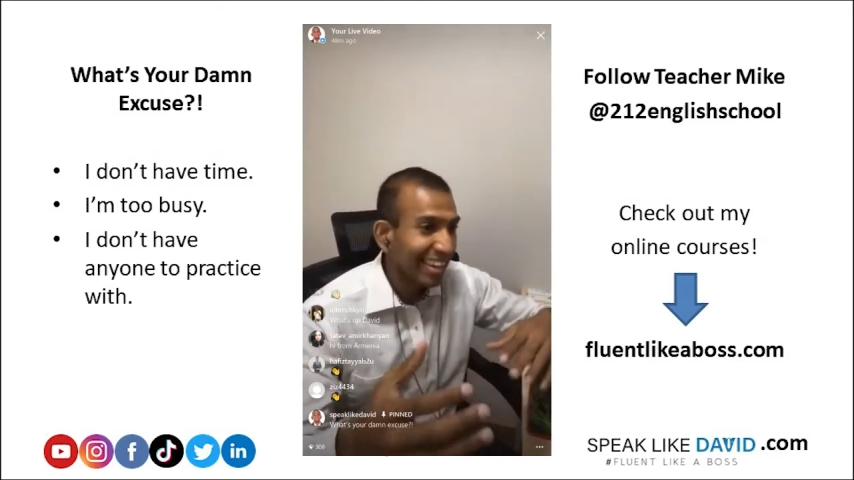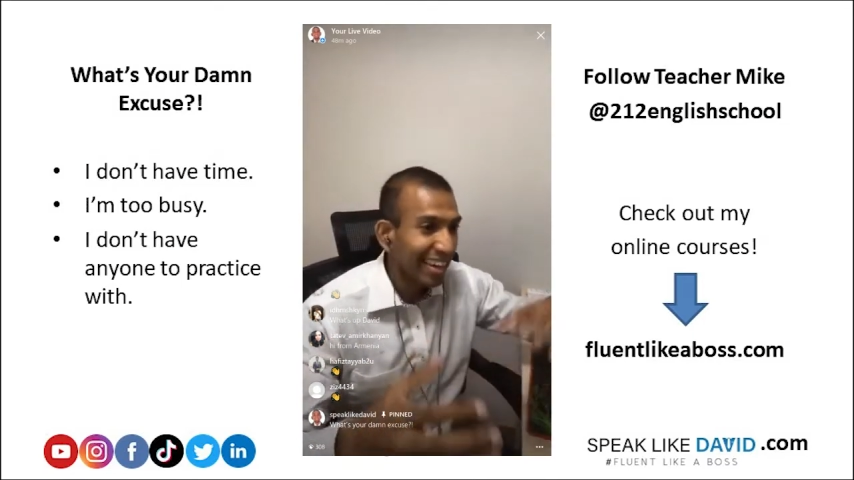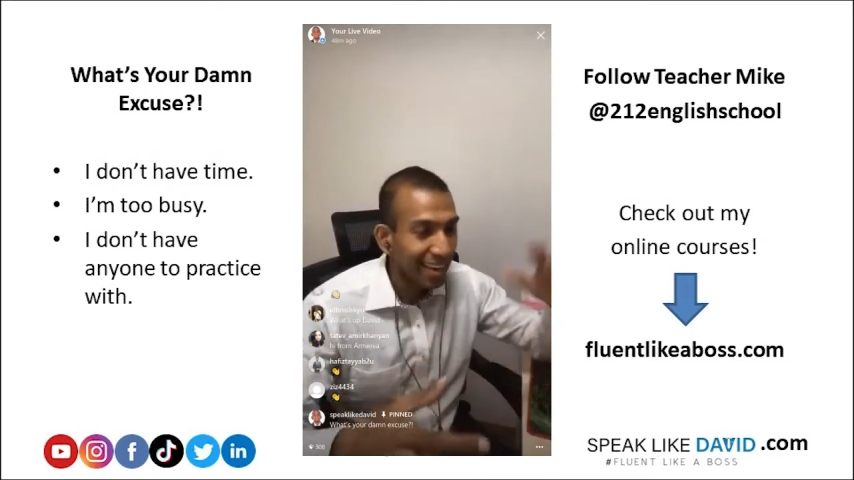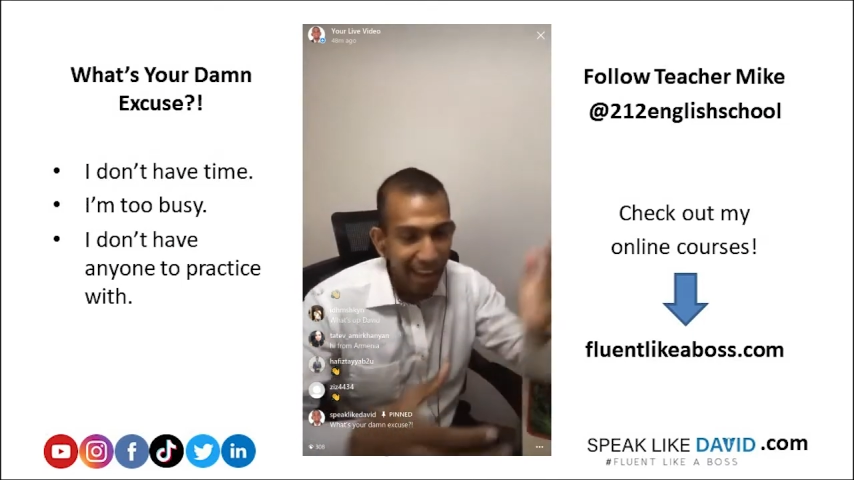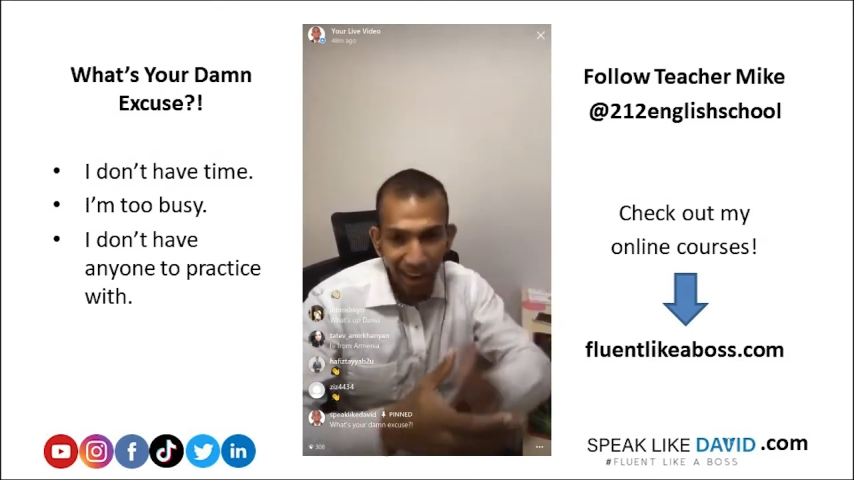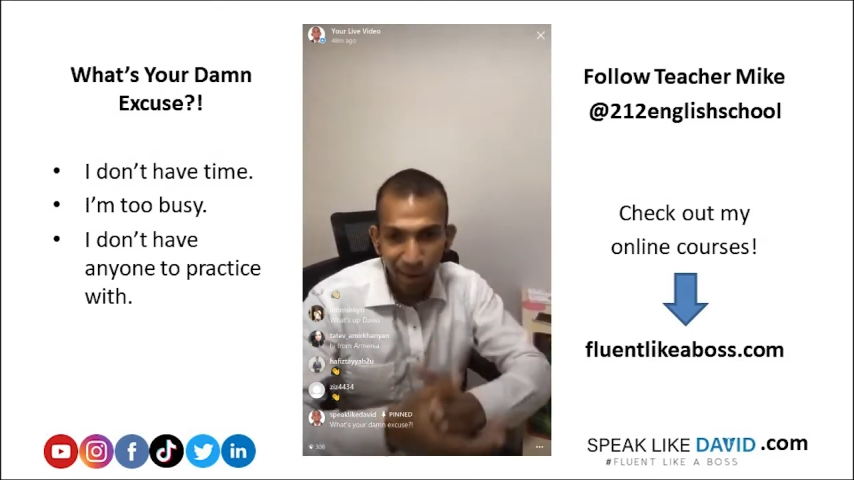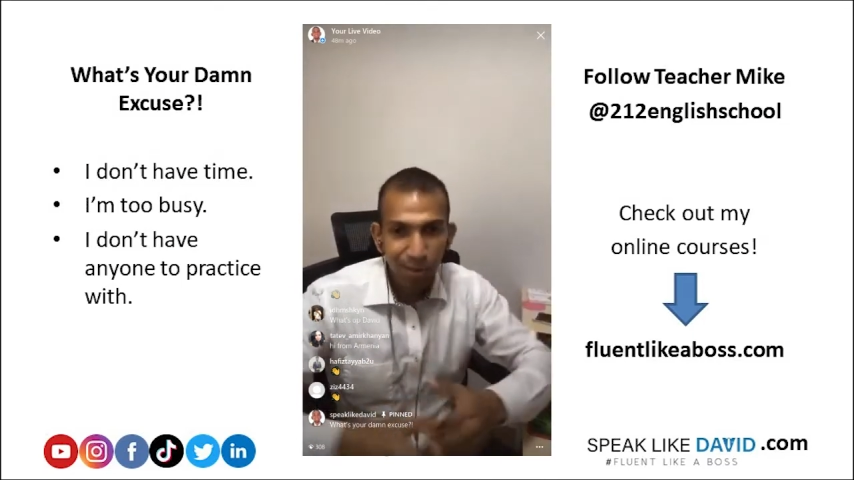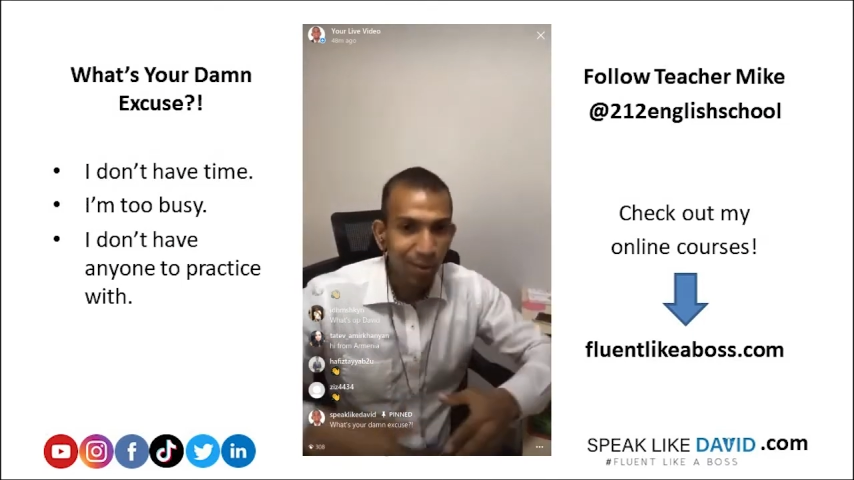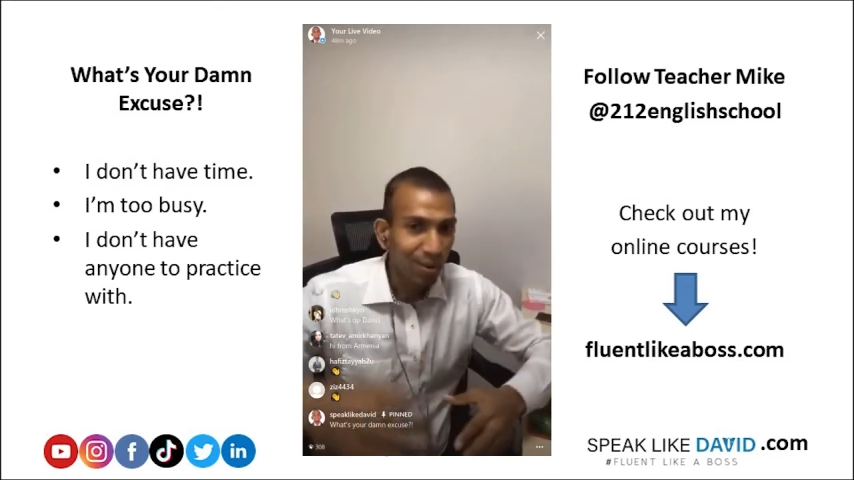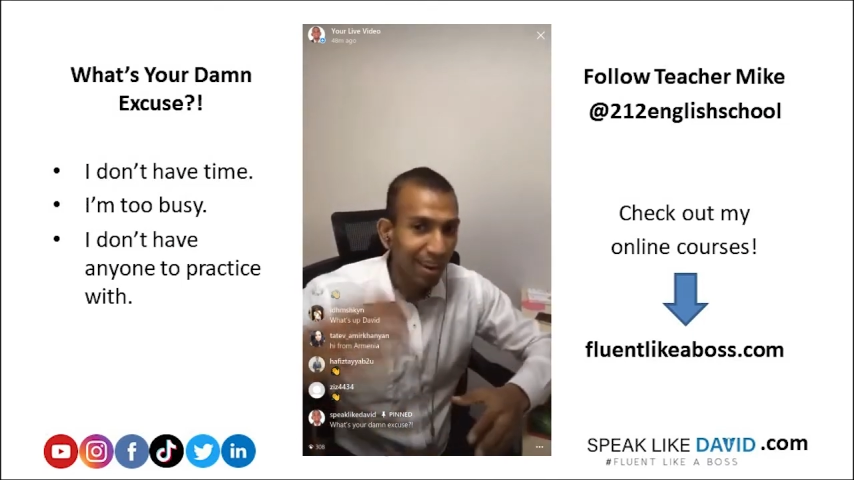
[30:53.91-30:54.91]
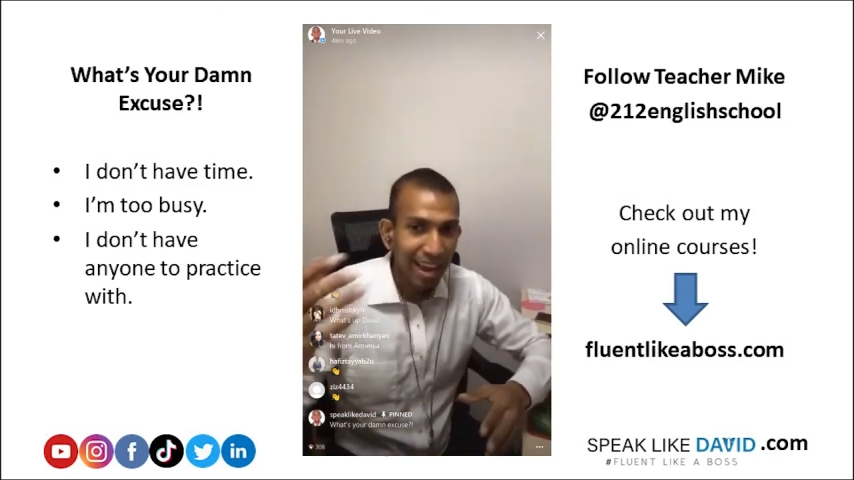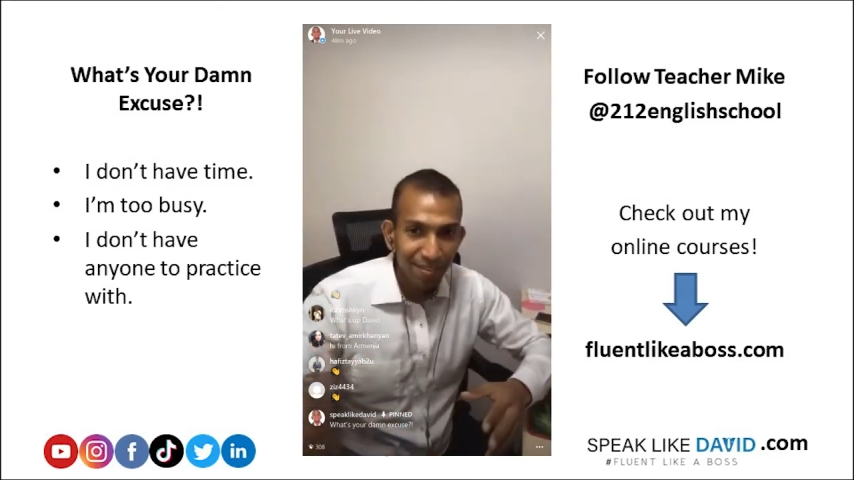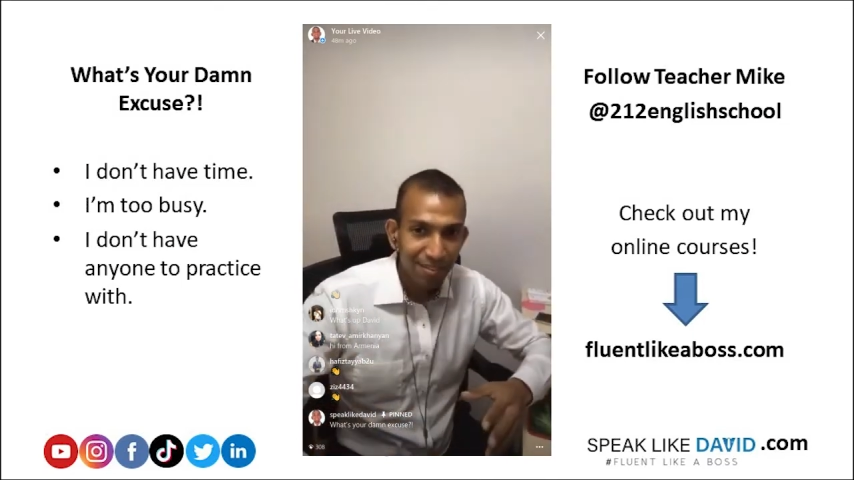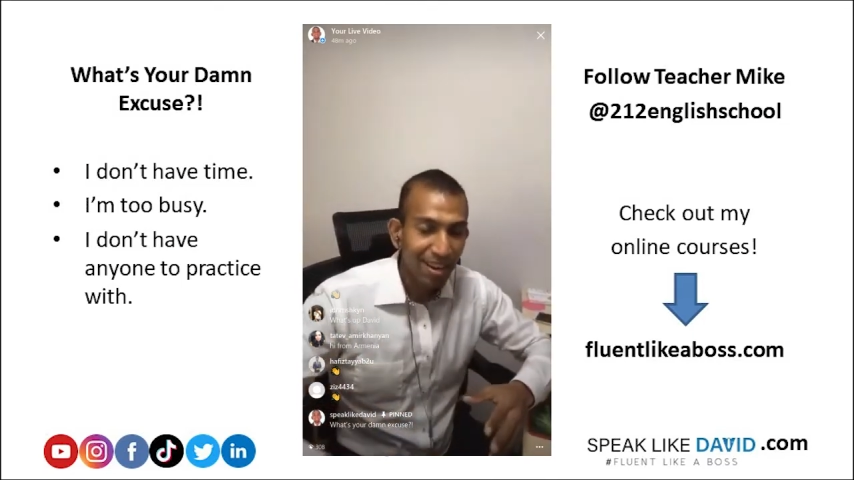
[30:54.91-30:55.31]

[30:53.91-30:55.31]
an hour or half an